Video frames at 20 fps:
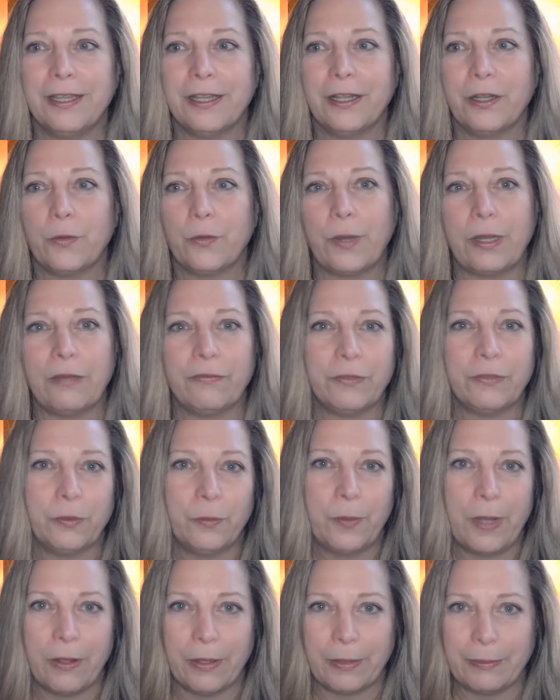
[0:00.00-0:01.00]
grateful
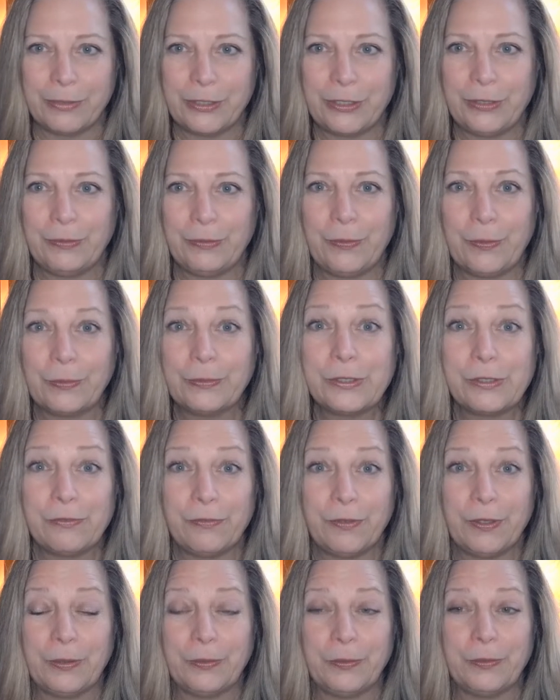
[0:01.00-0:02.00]
welcome to those of
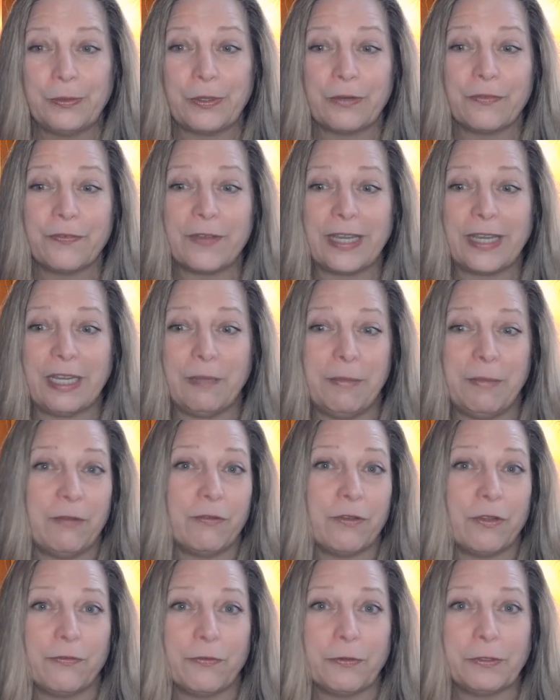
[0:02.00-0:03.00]
you who are finding me
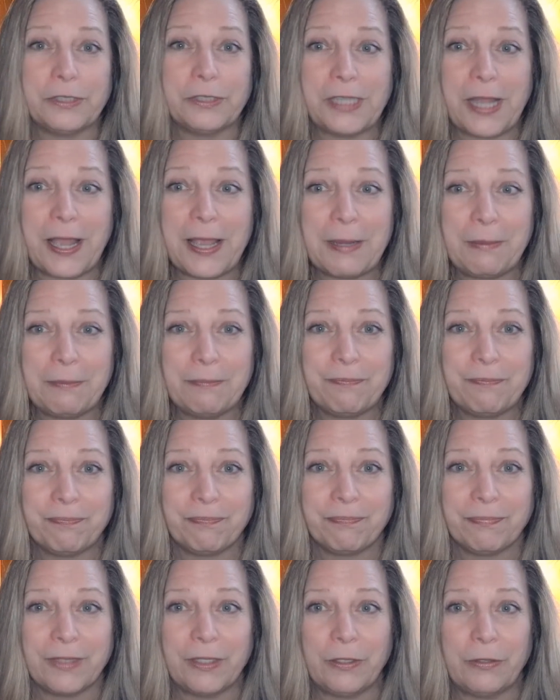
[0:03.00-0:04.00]
for the first time.
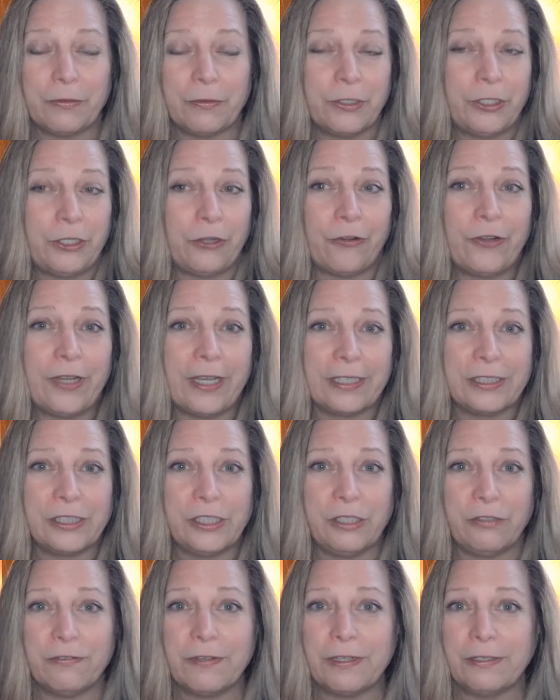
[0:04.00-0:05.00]
You're
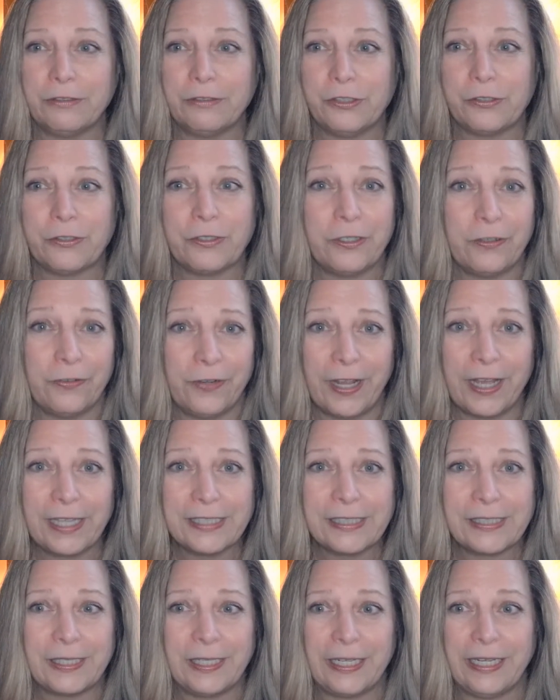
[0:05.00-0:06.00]
curious, you followed your
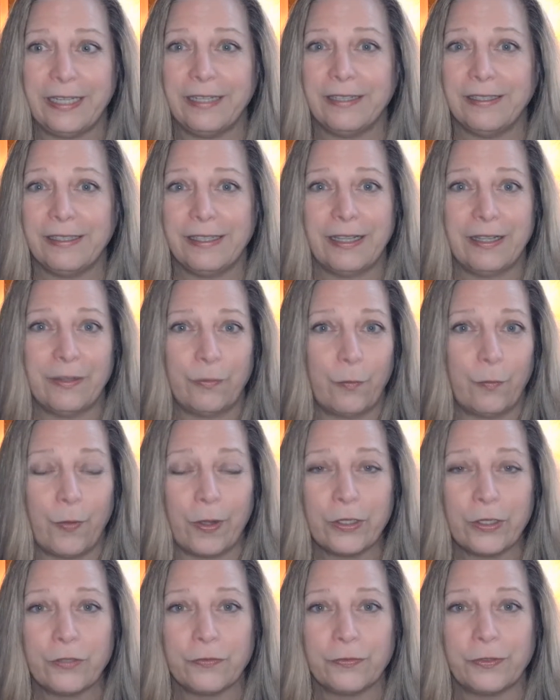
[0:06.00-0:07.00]
curiosity.
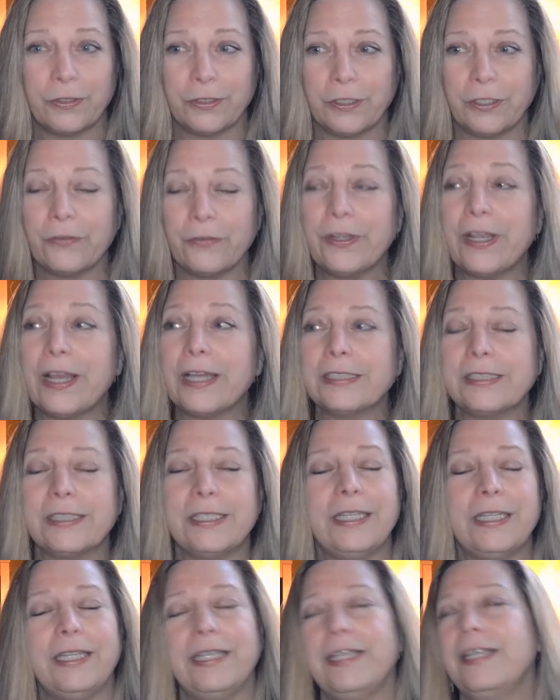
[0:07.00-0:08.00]
Wonderful.
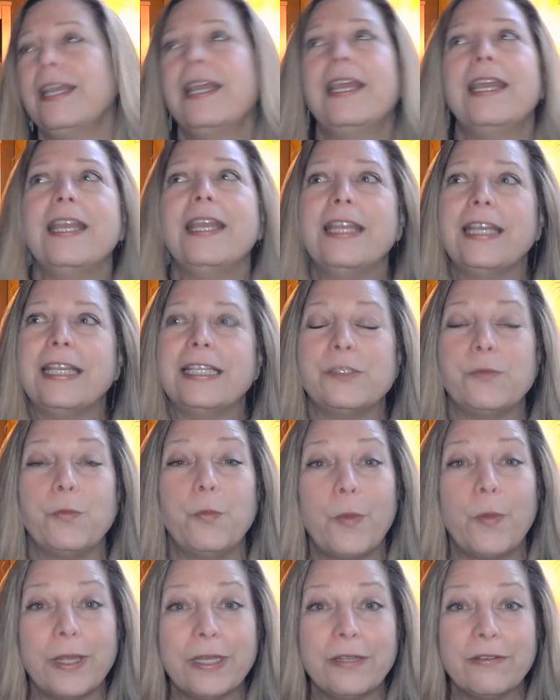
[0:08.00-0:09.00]
Curiosity is
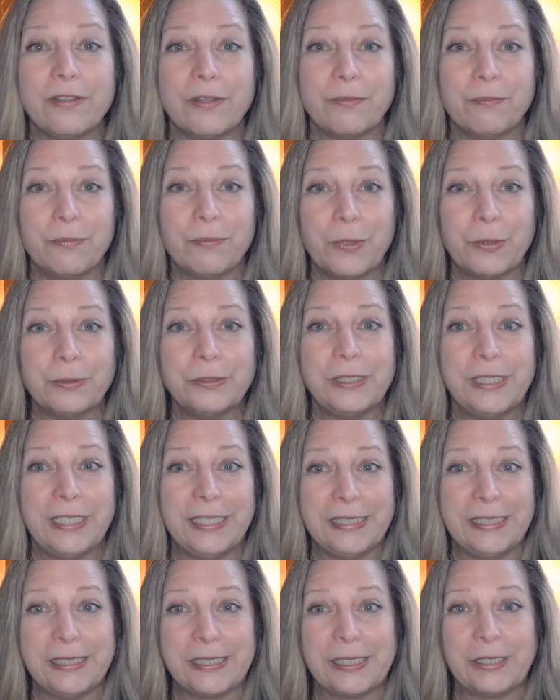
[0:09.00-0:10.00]
one of the most
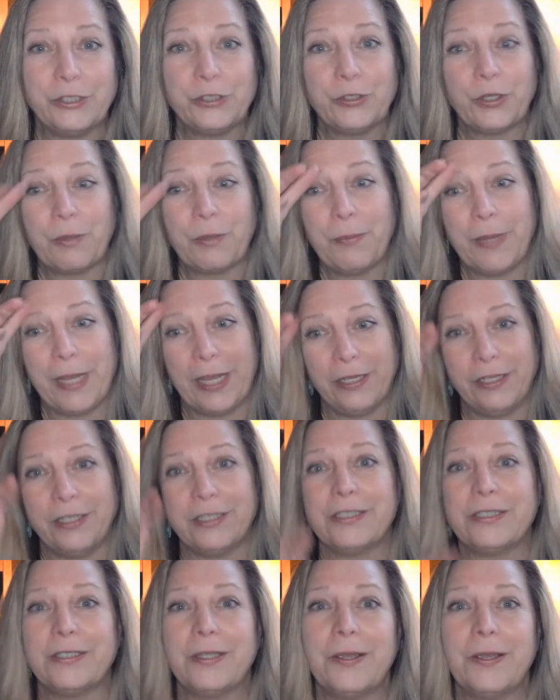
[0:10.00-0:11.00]
essential
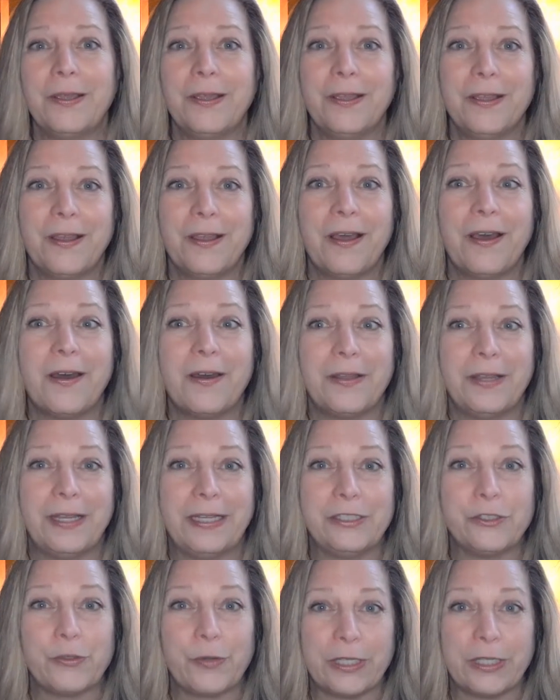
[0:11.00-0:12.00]
companions on
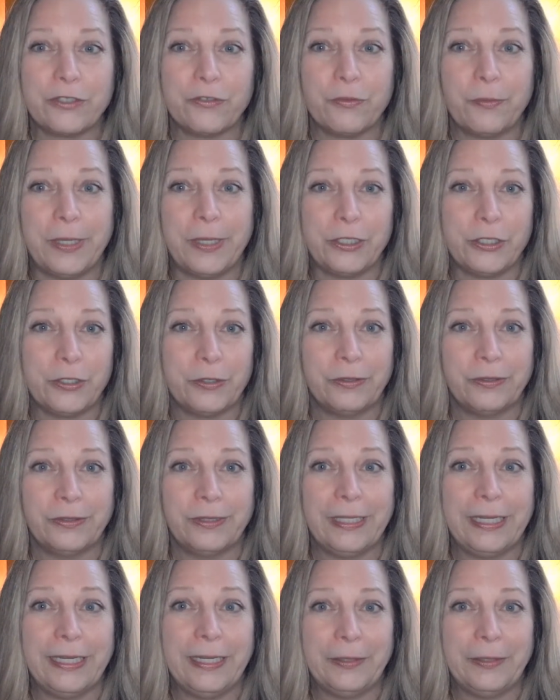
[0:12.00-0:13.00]
a
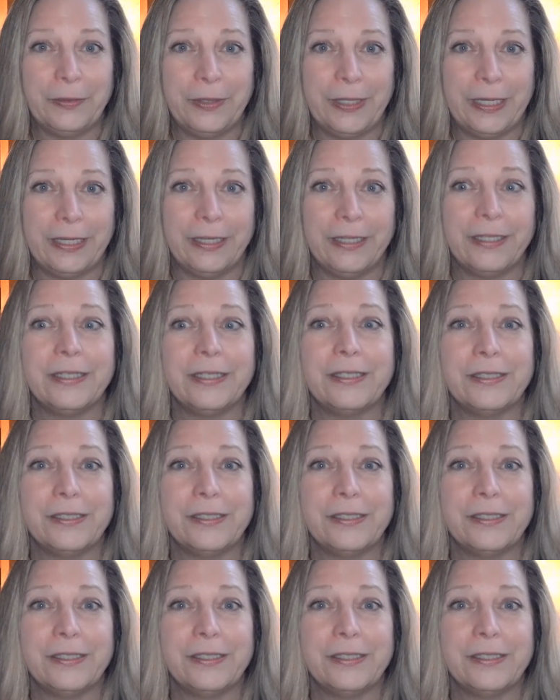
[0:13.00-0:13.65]
transformational healing,